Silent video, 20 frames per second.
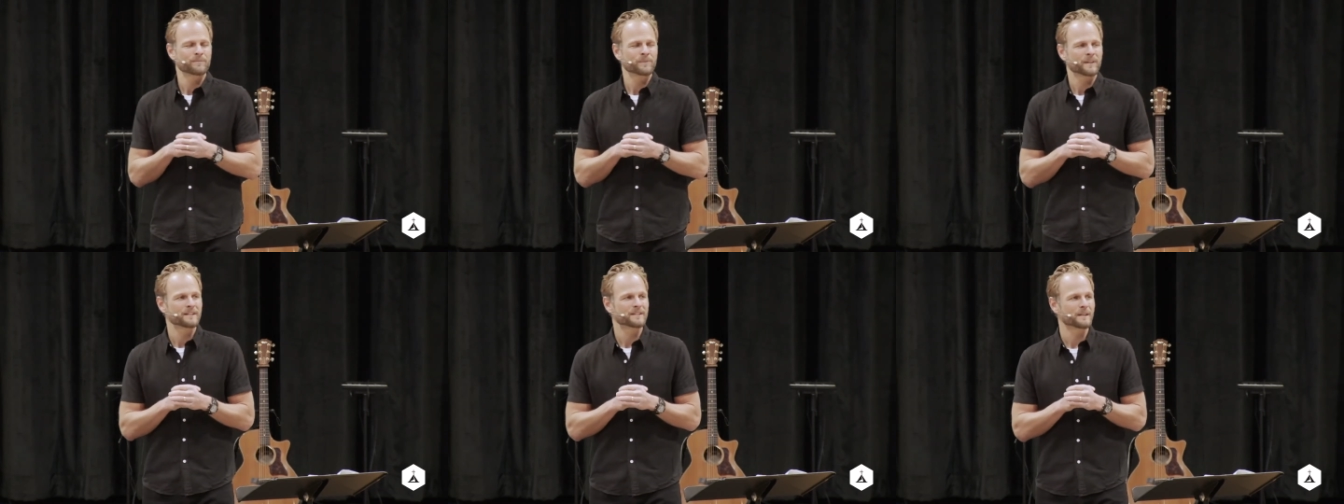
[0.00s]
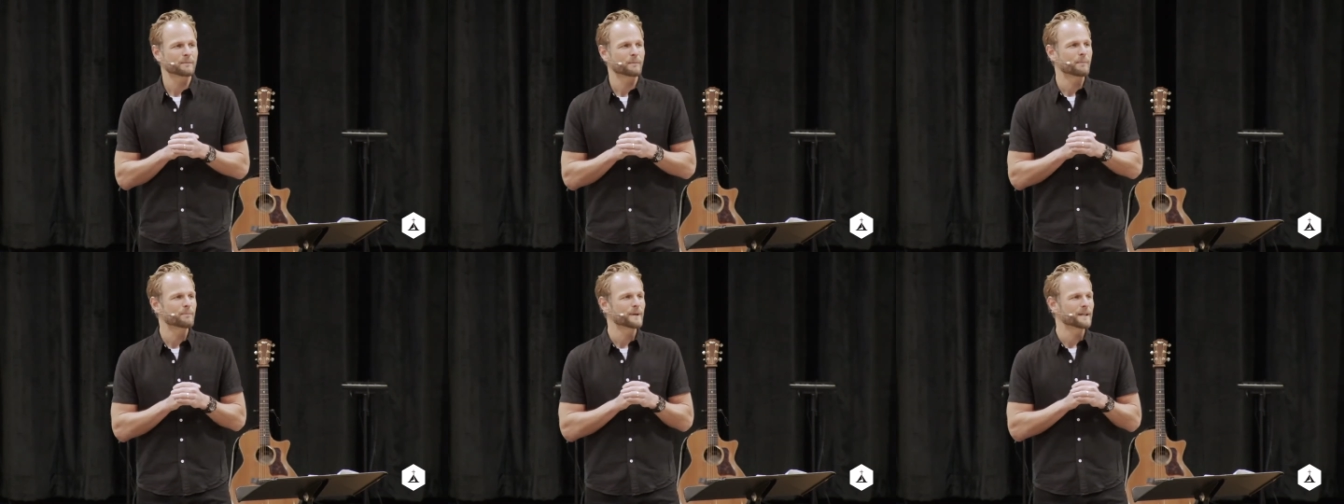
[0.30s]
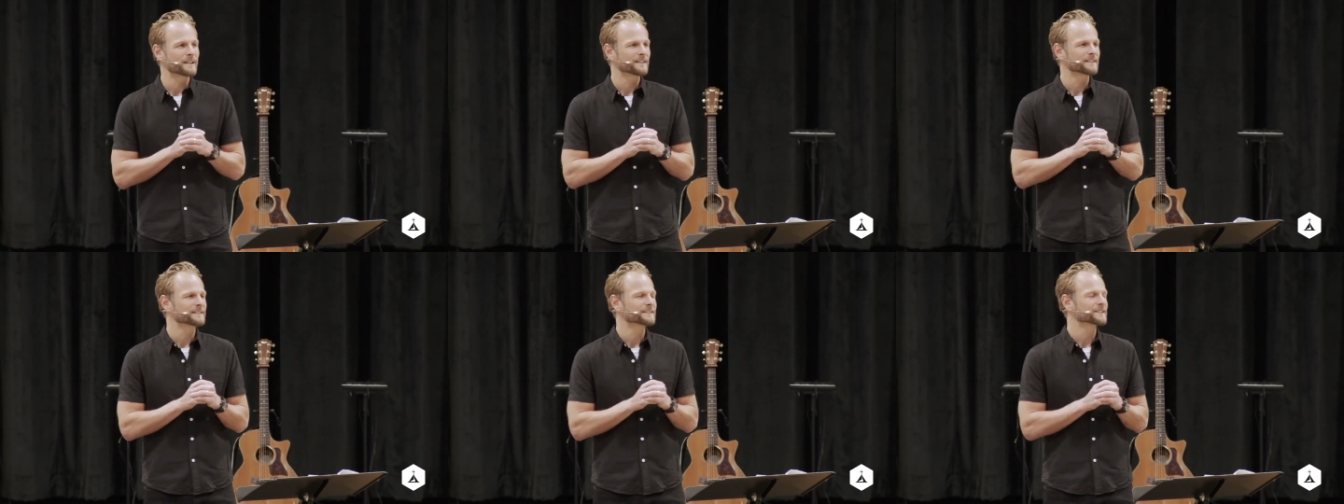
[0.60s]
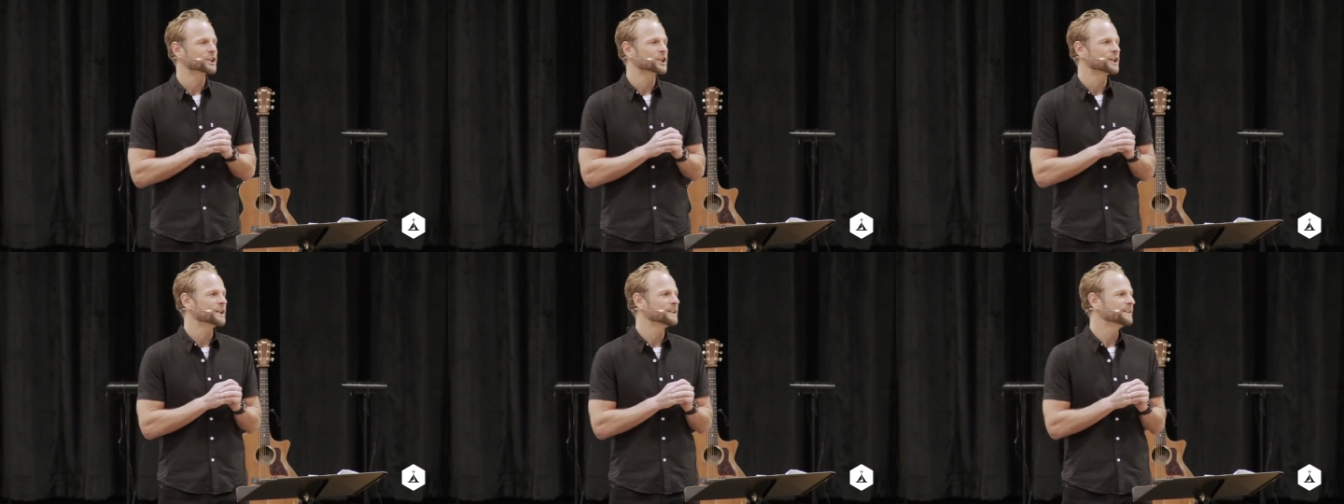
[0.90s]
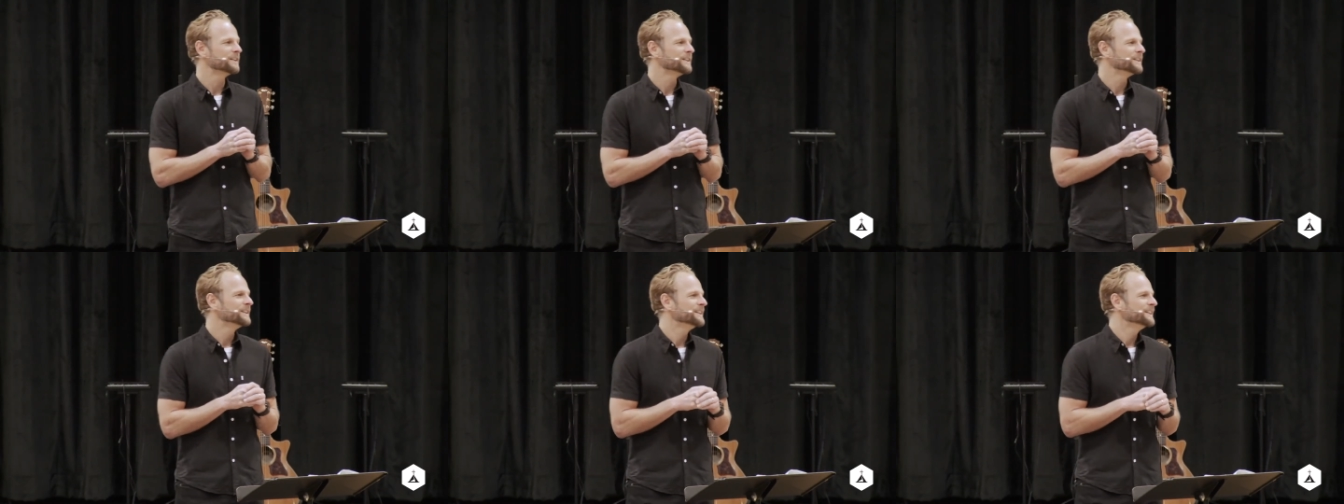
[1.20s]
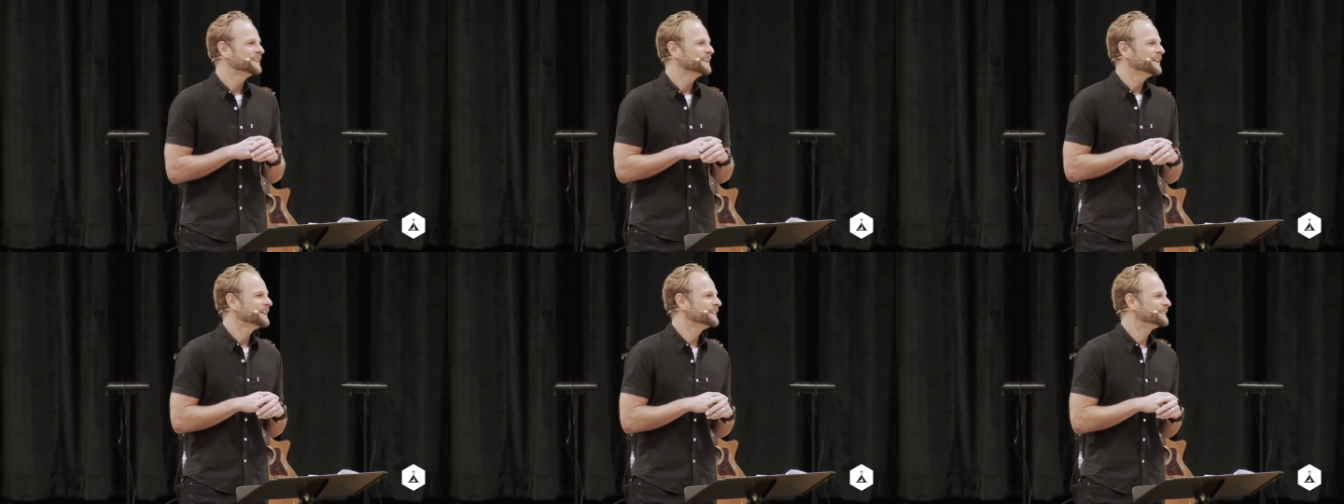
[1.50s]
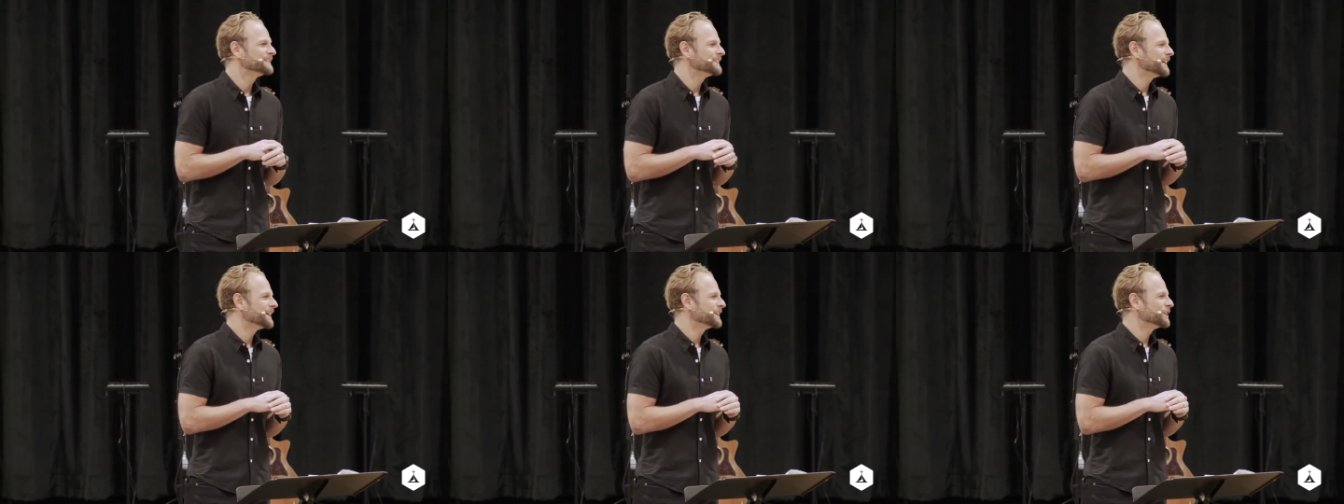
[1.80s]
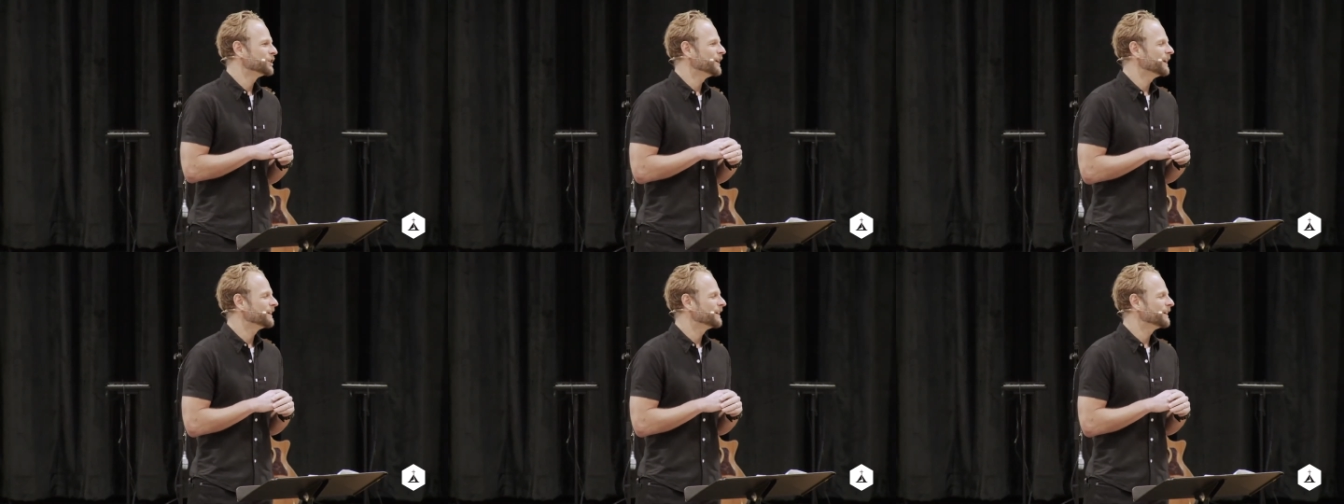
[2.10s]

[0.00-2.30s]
He said, "My big concern." is that you'll